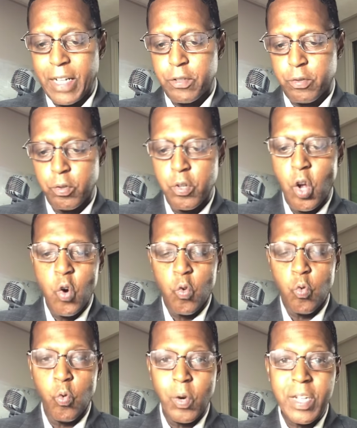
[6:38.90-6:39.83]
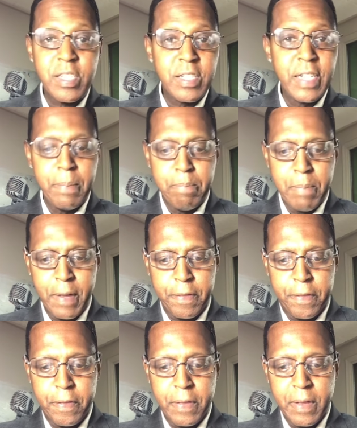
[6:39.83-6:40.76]
entered Wrestling
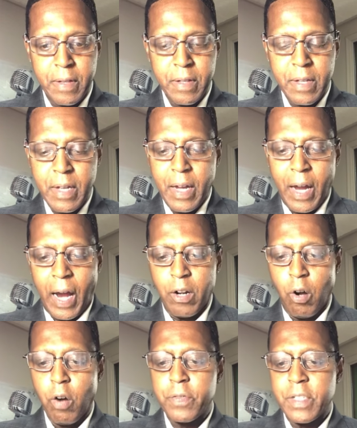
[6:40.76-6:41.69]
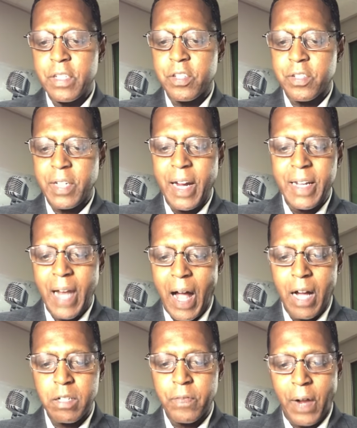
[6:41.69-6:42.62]
Myth, and often stayed
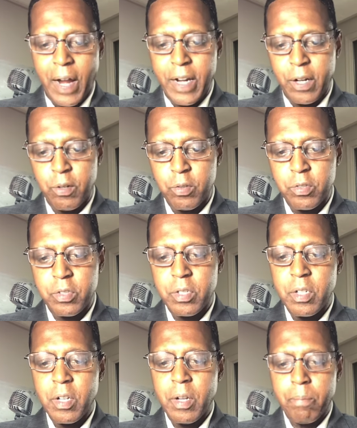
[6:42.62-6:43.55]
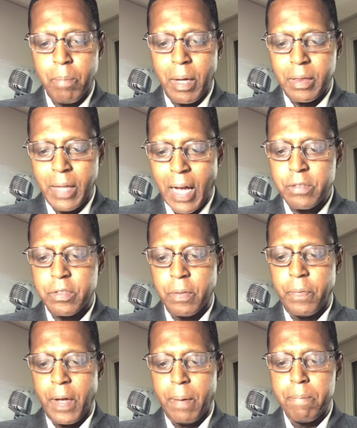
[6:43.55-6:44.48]
out of angles, but
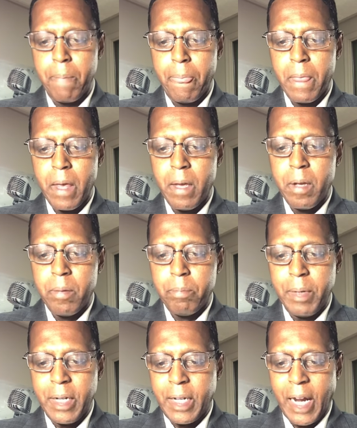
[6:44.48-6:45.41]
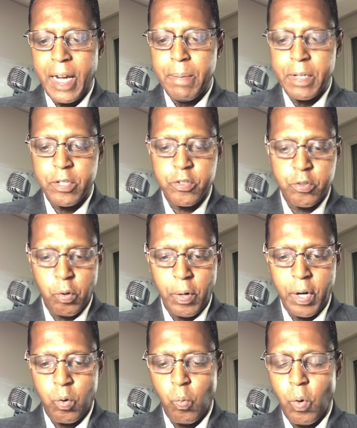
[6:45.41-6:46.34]
lots of them became
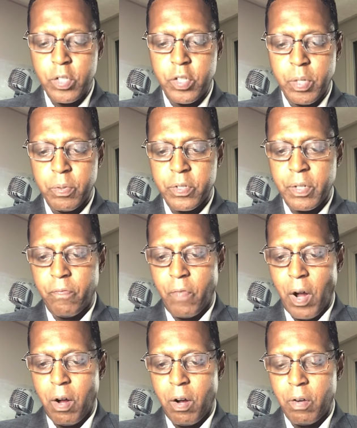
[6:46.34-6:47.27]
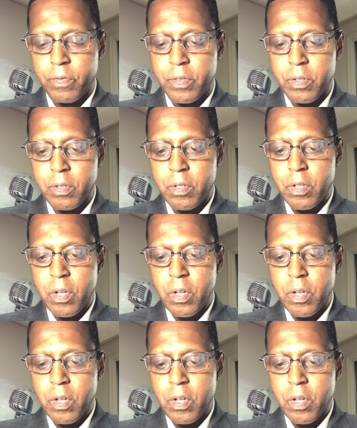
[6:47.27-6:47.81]
historic once he was involved.